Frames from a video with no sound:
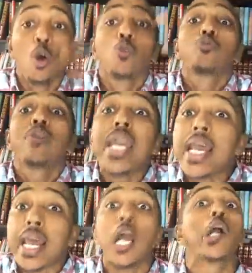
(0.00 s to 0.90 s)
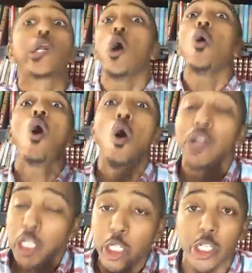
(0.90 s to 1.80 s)
read it. Go
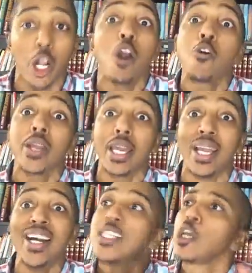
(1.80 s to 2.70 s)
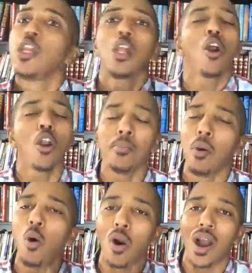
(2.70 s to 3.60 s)
on a journey to learn
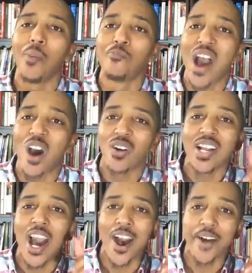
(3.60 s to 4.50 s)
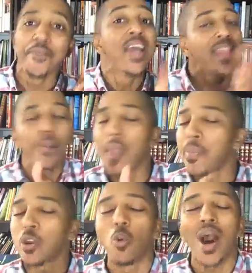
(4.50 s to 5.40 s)
more about God. Then
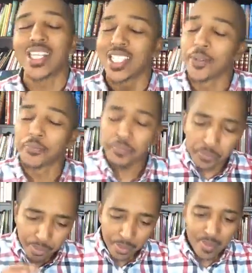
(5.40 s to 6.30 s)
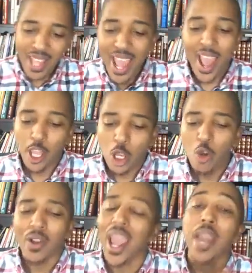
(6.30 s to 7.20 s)
maybe you're watching and
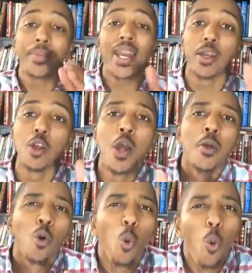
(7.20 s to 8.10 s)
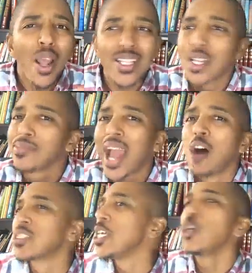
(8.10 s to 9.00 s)
you came in with some
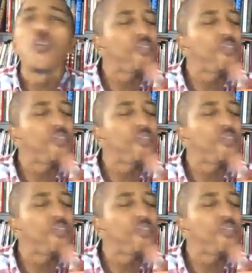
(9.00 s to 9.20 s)
doubts and you